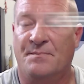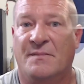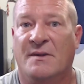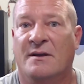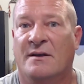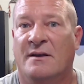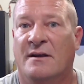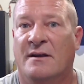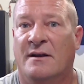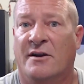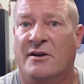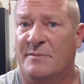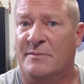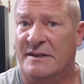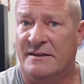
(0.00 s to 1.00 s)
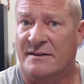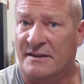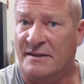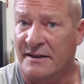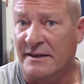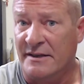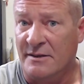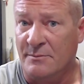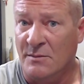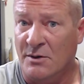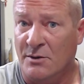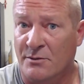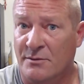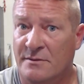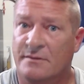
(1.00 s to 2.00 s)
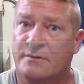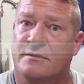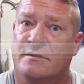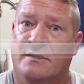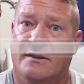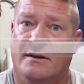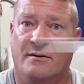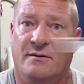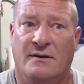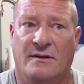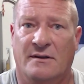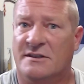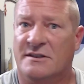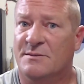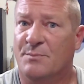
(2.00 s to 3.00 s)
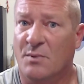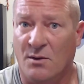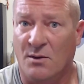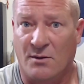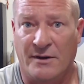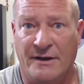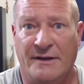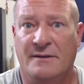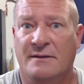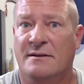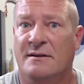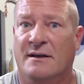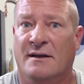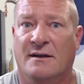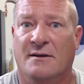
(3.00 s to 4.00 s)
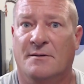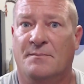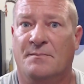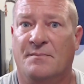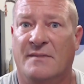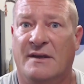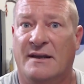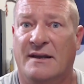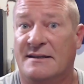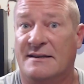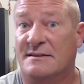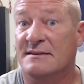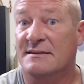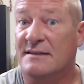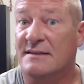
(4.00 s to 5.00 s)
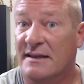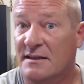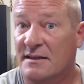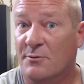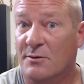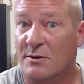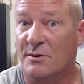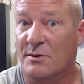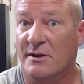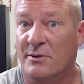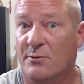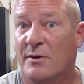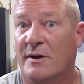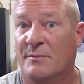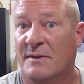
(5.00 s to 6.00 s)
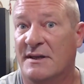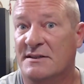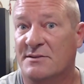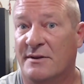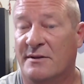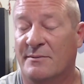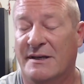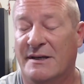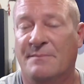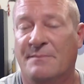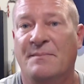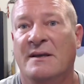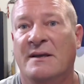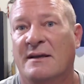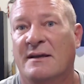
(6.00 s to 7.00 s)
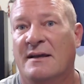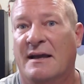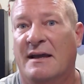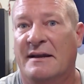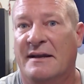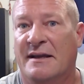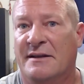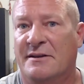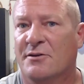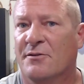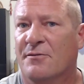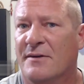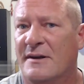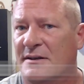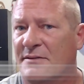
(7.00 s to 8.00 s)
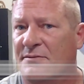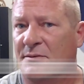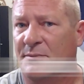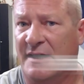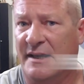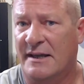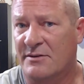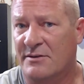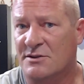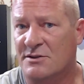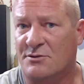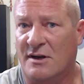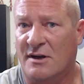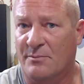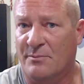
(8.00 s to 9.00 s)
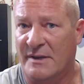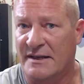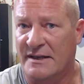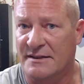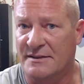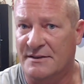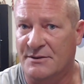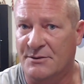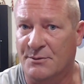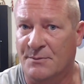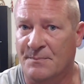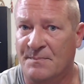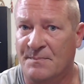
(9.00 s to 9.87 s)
They're going to be in thinking mode, exploring, and that's the state that we really want to mess with them in. And then you'll find different behaviors around mating too.